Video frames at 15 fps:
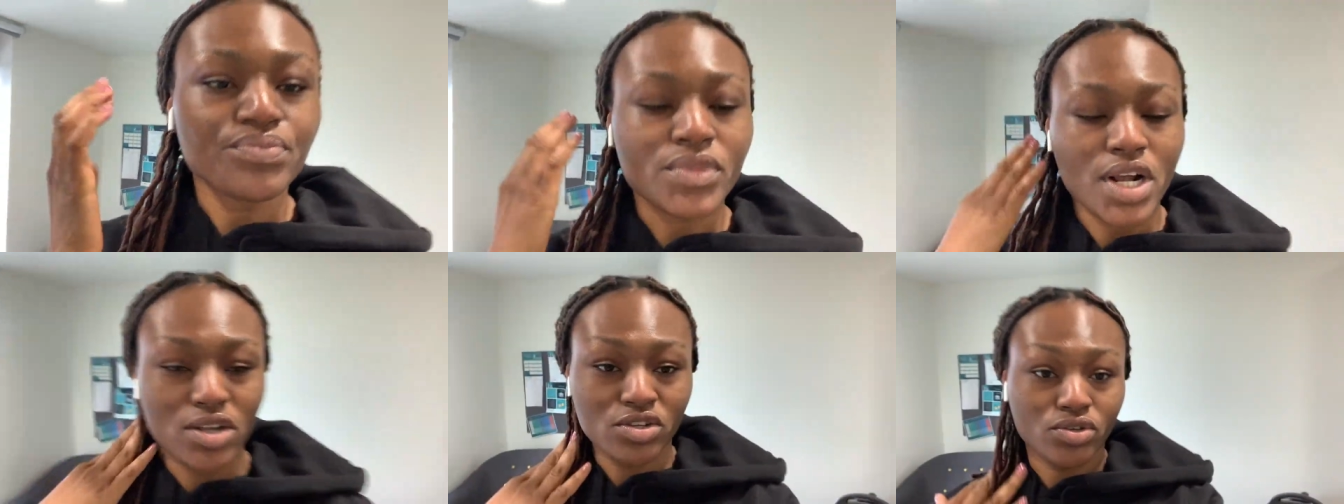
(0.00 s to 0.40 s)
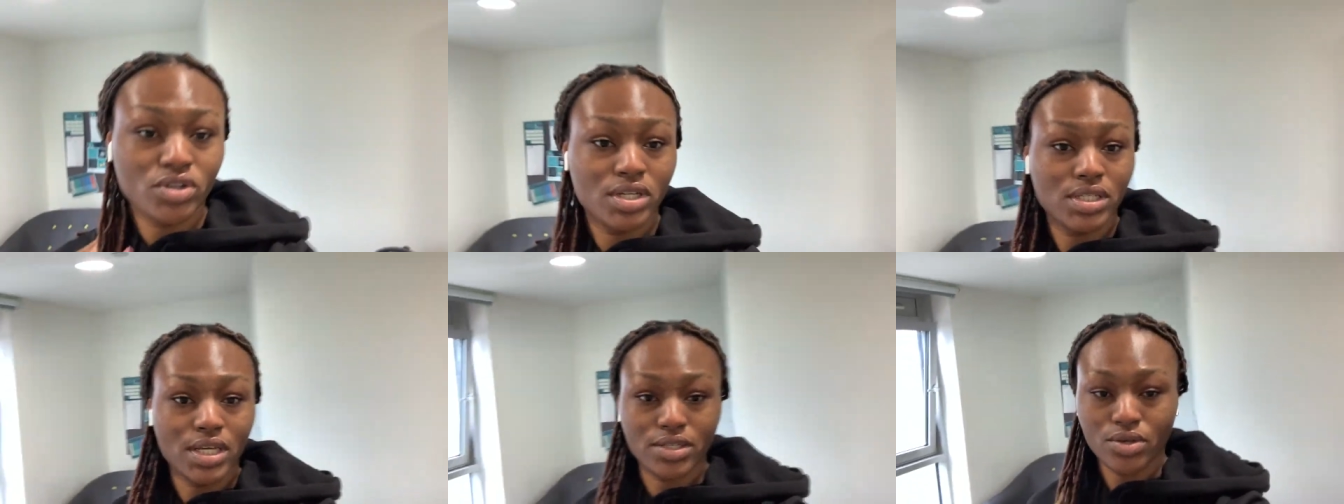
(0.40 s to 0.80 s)
I'll just go to
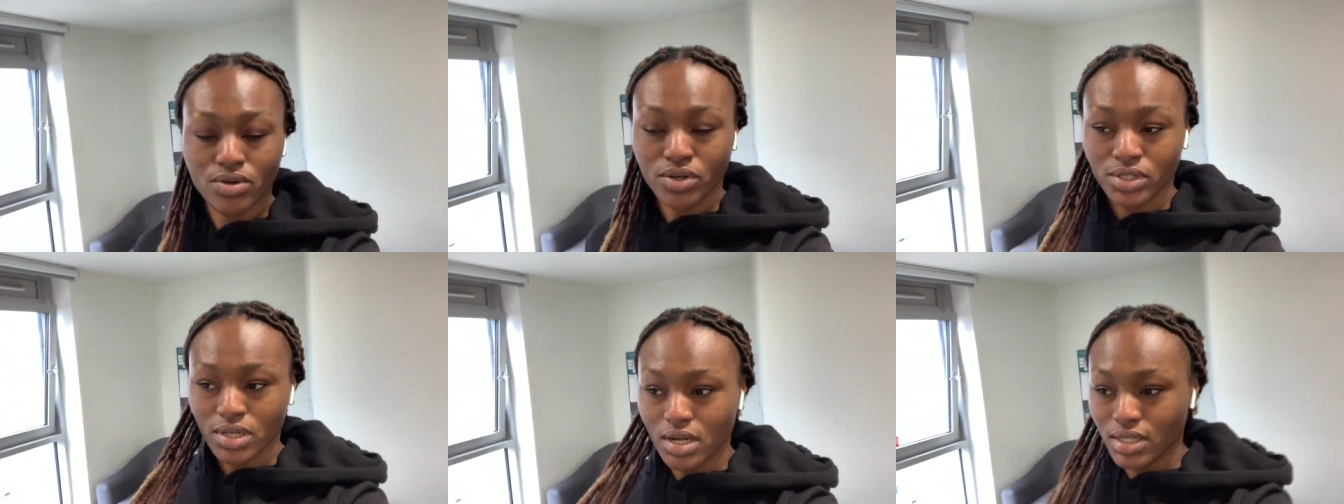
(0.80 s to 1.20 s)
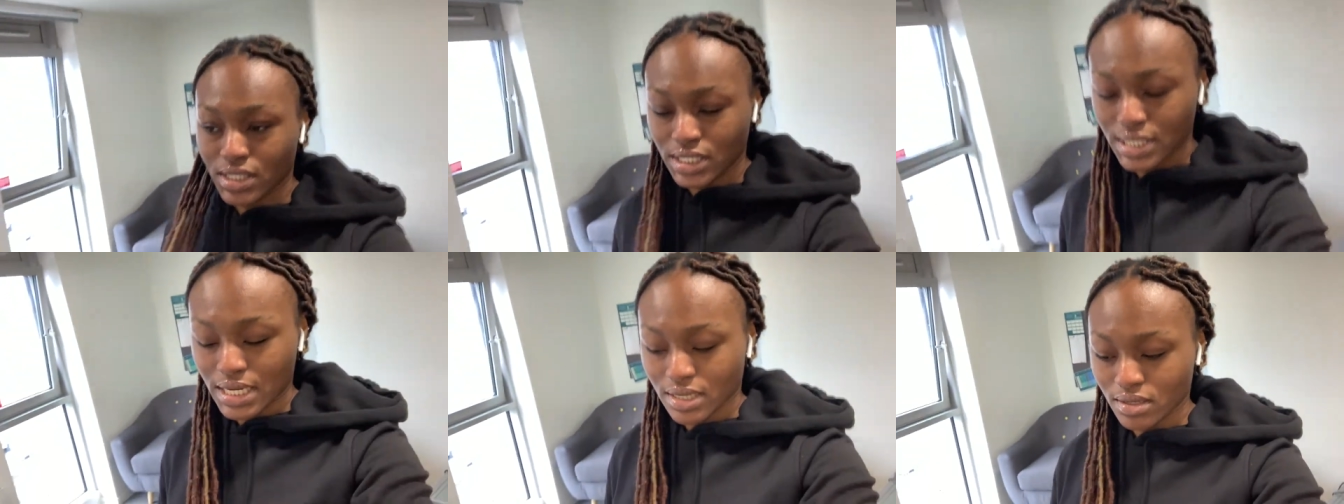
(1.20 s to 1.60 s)
Tesco because
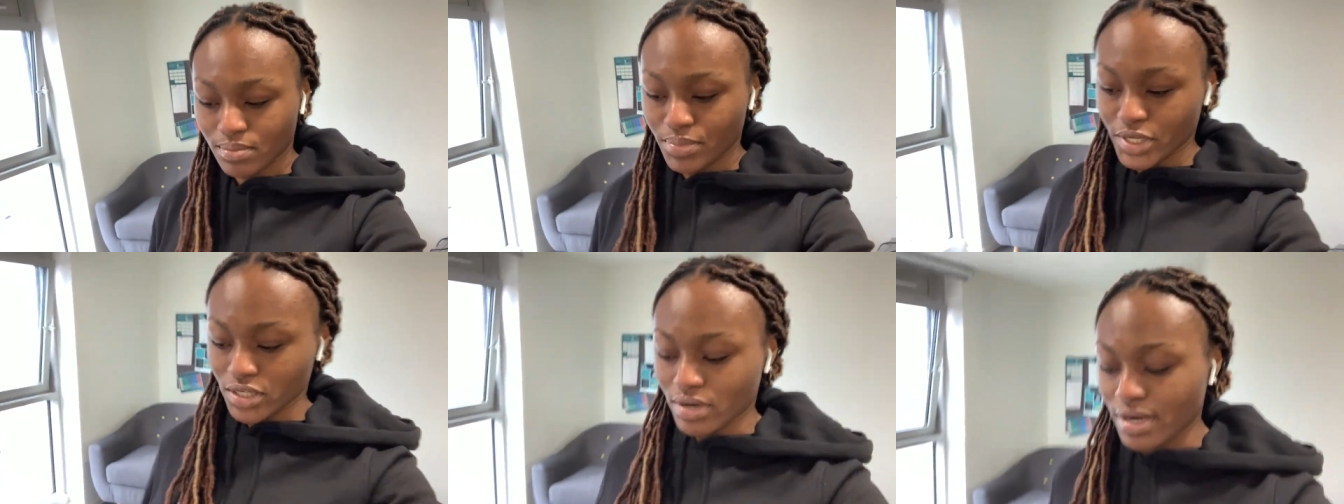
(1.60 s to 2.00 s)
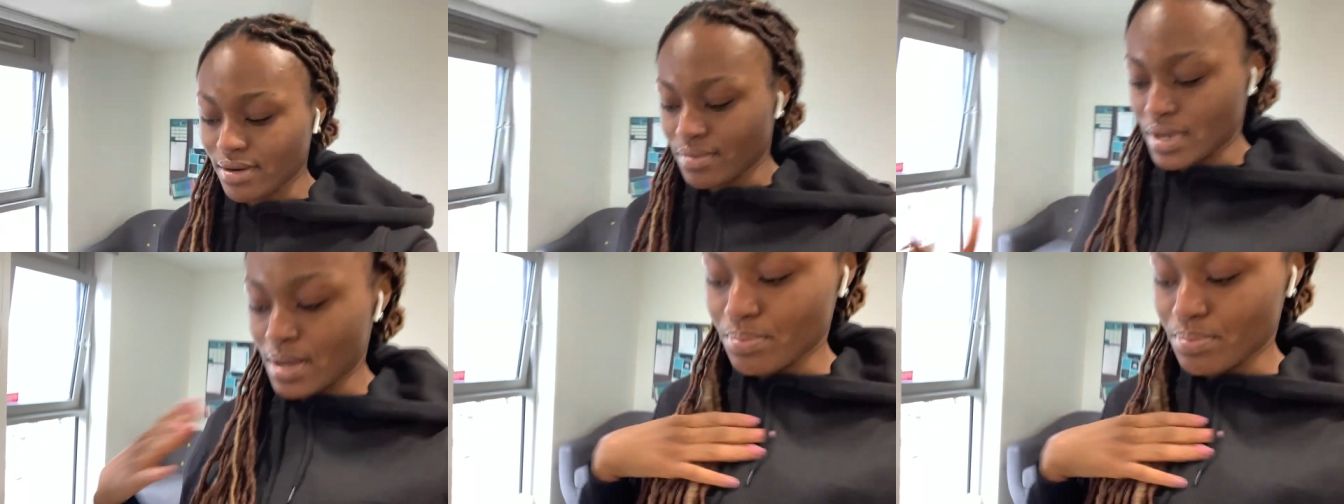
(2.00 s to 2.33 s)
Aldi's like a bus ride away.